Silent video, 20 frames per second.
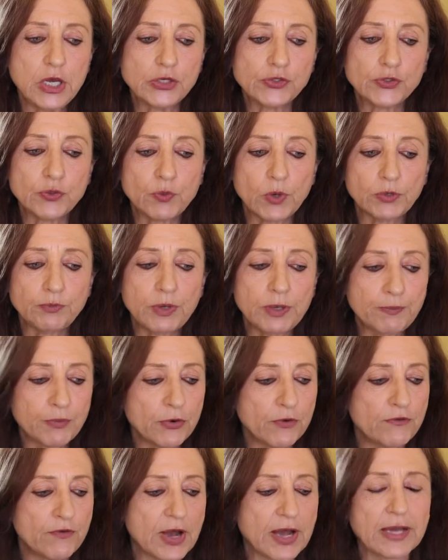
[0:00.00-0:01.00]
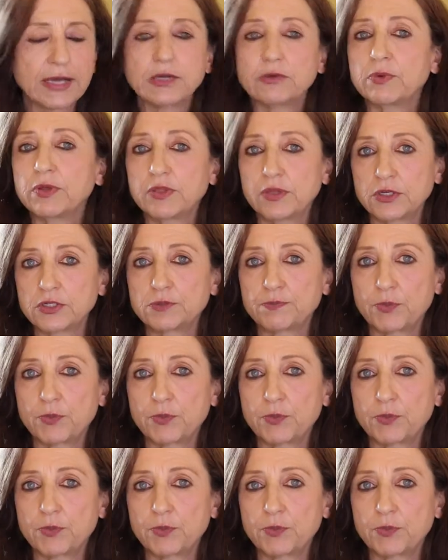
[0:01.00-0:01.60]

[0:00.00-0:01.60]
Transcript: So what we provide with this